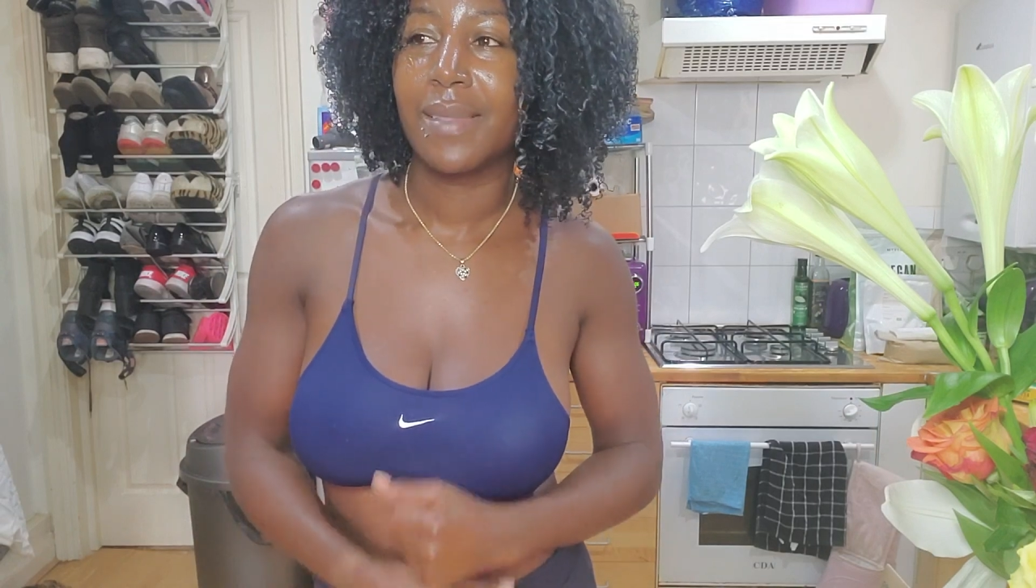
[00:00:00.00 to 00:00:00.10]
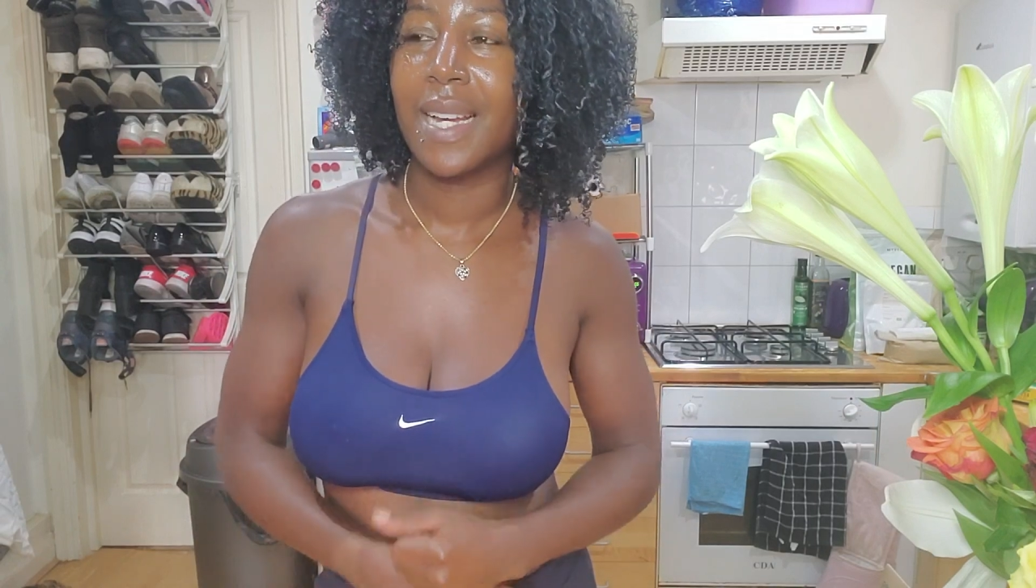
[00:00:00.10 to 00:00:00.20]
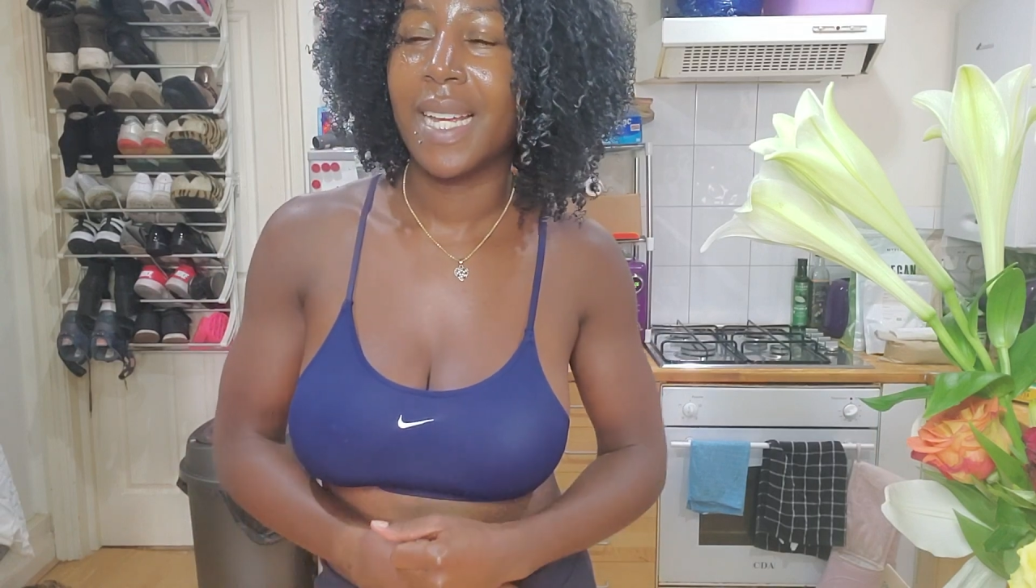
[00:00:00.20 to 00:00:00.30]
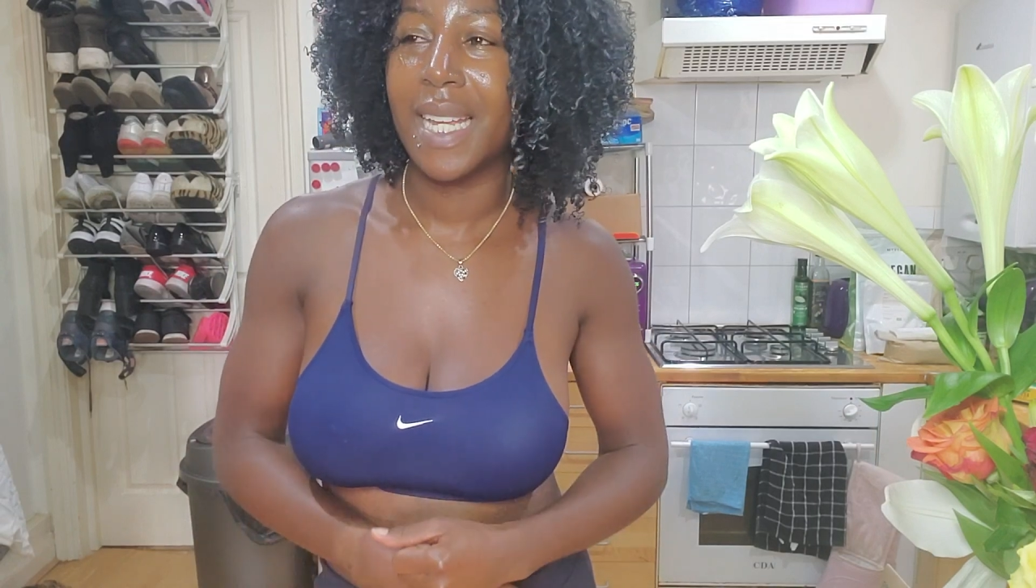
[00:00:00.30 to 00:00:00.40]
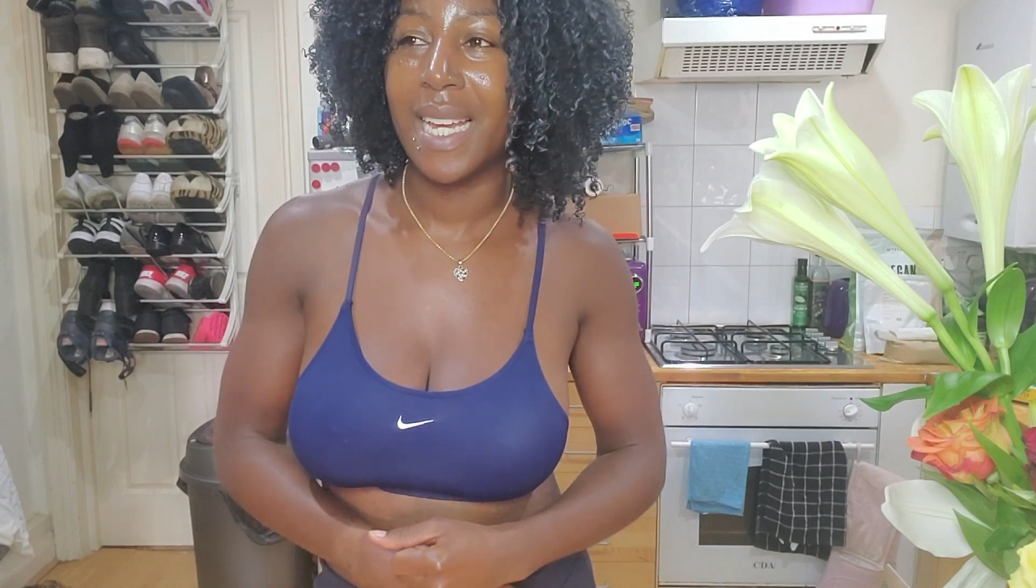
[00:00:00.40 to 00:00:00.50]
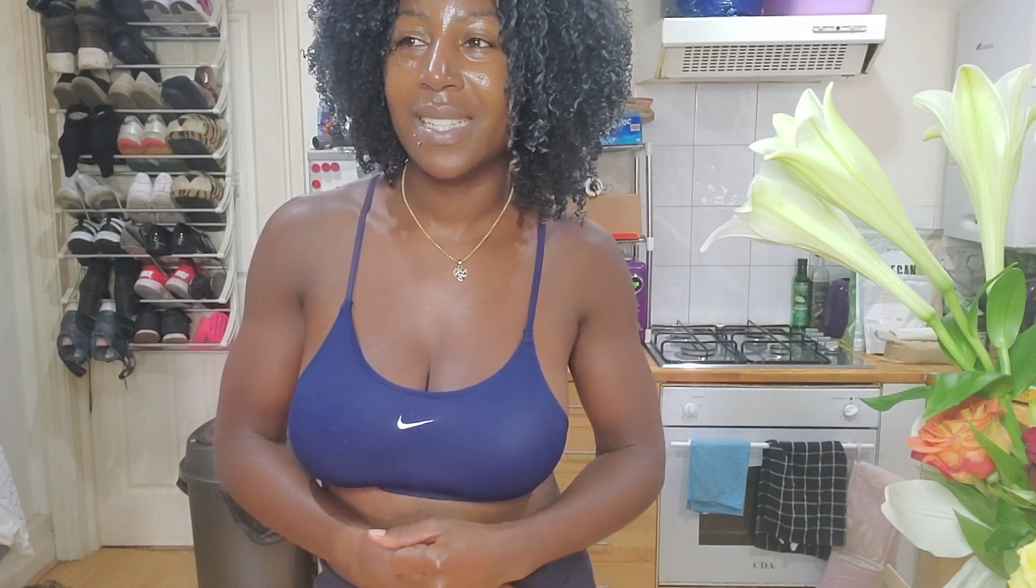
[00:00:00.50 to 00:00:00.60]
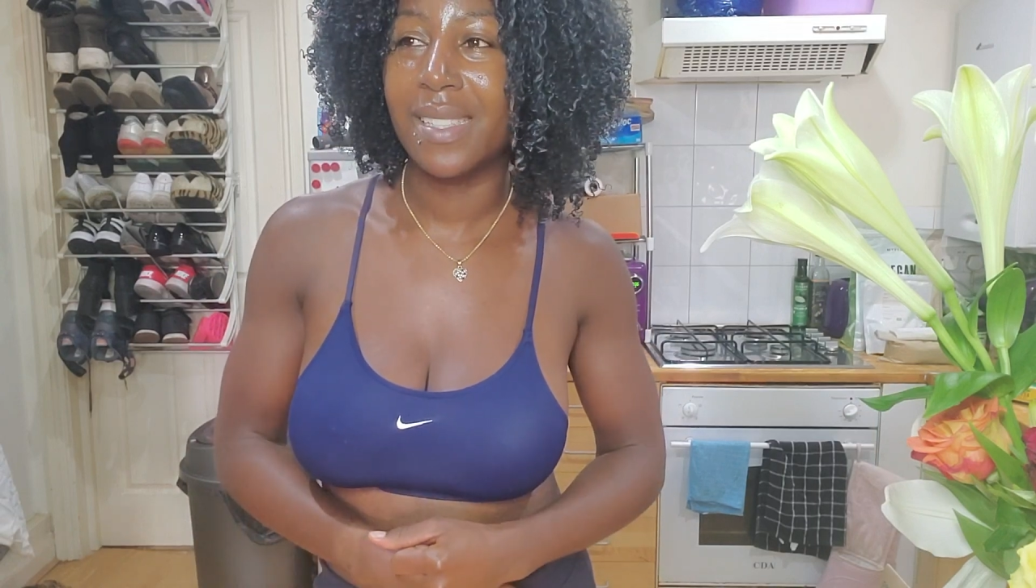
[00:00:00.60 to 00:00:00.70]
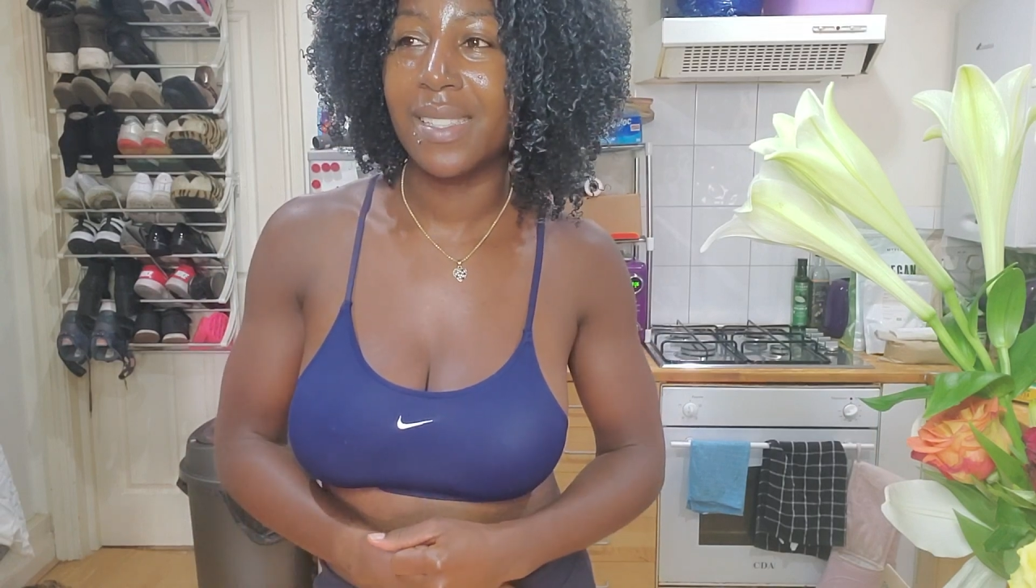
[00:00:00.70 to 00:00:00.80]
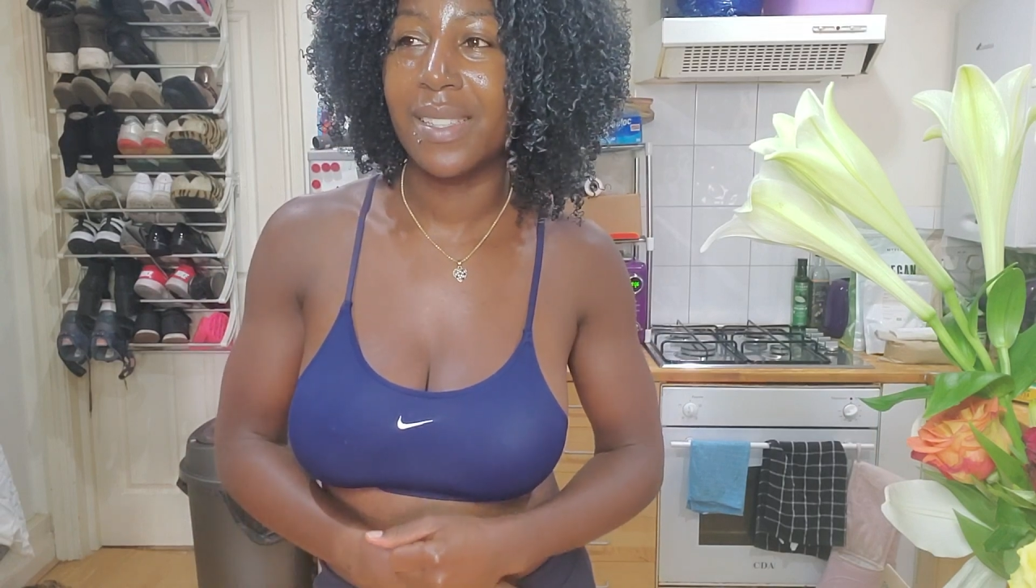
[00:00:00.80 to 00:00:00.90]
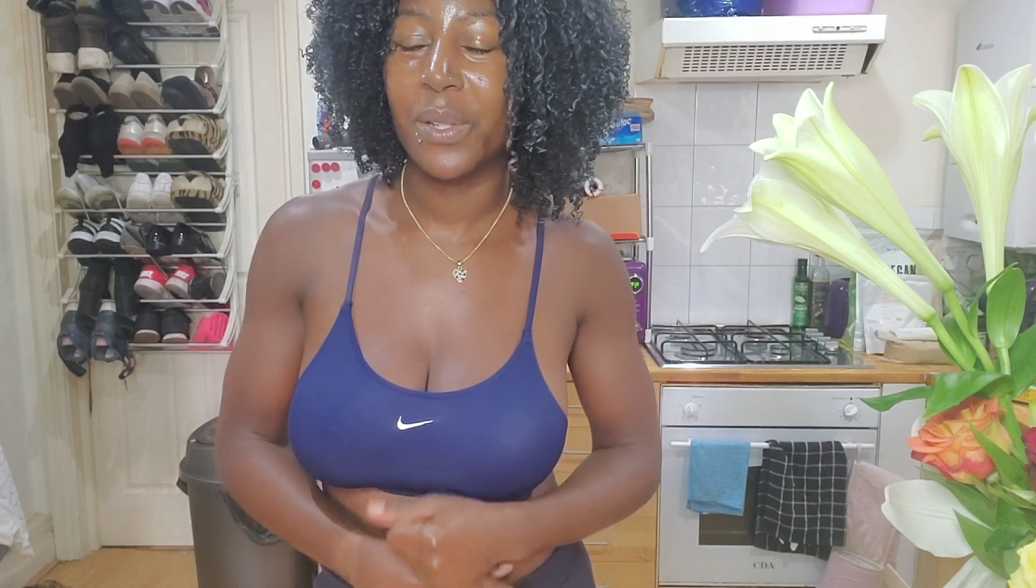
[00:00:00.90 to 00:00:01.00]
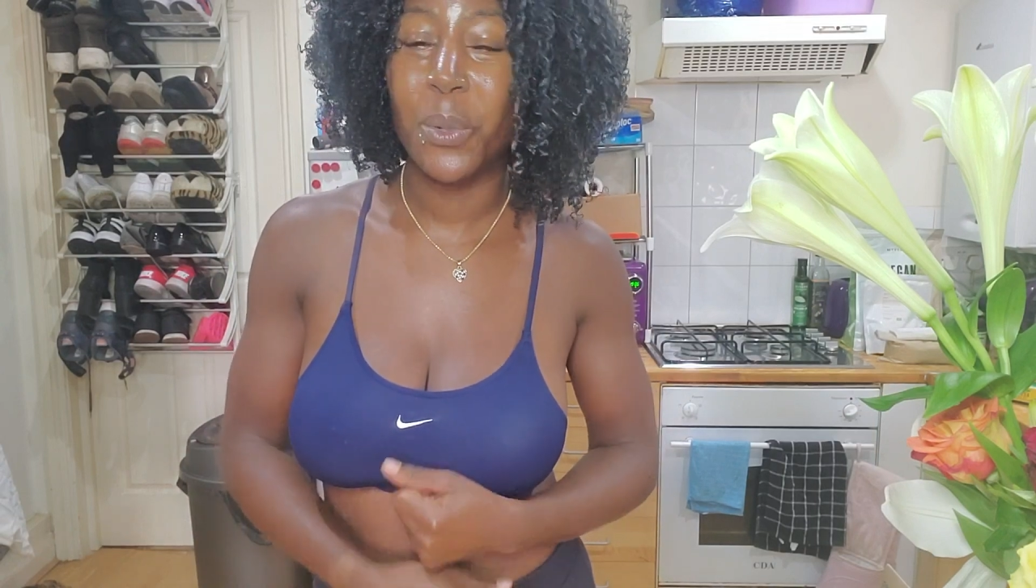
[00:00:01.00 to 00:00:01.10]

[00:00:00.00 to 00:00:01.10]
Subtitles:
I guess,